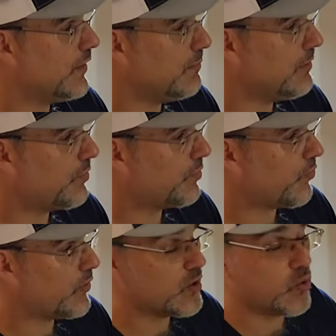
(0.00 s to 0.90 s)
going to be
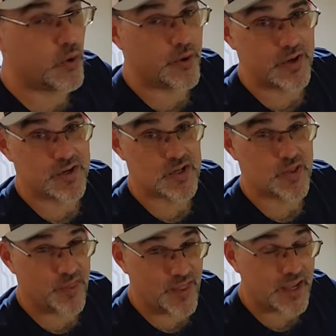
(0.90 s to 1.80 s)
3/4
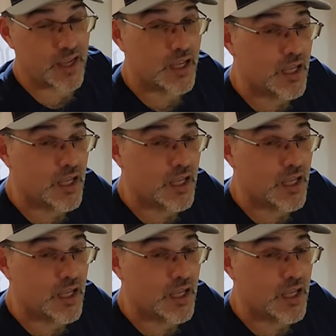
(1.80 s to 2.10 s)
inch thick